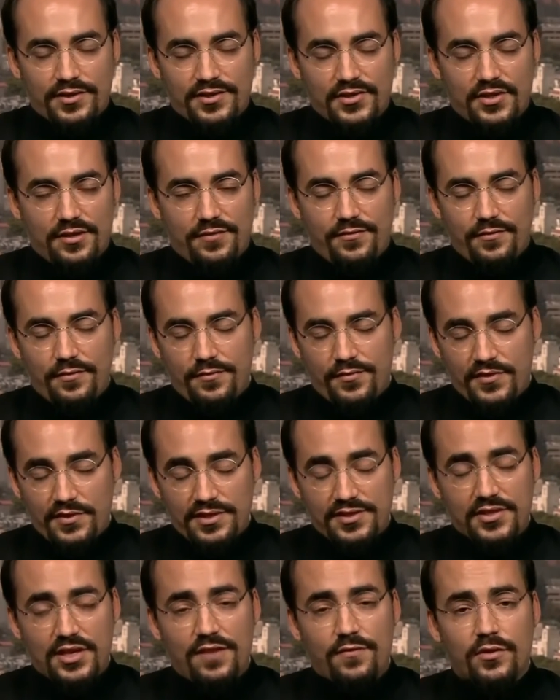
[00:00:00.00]
philosoph-
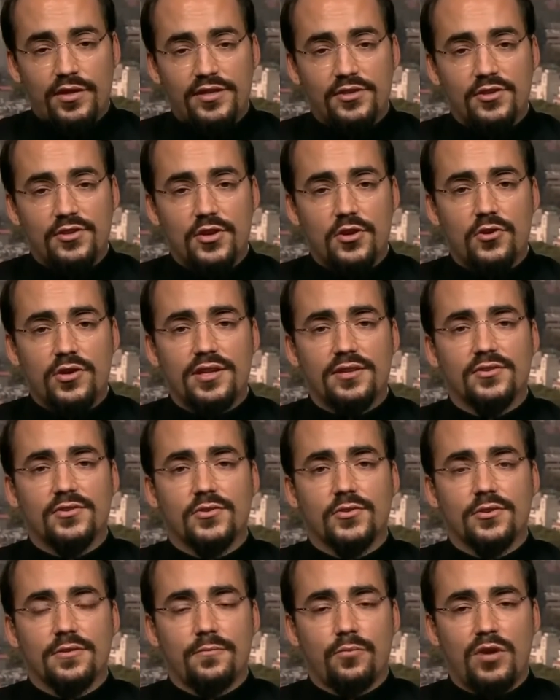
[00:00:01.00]
philosophically
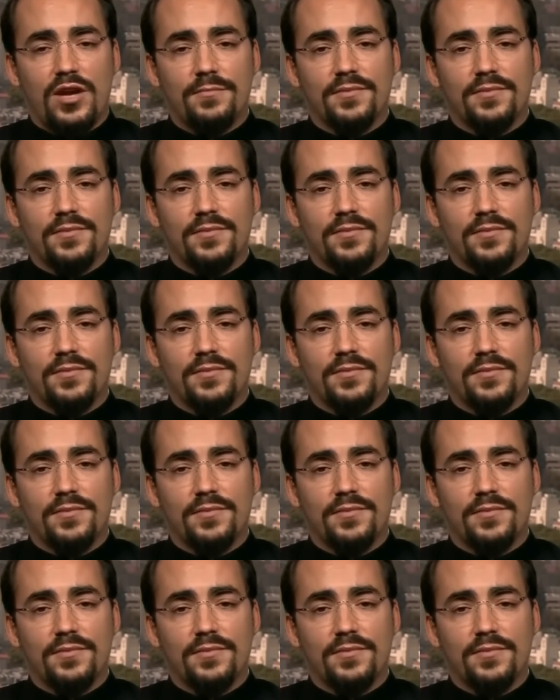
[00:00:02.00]
denoting certain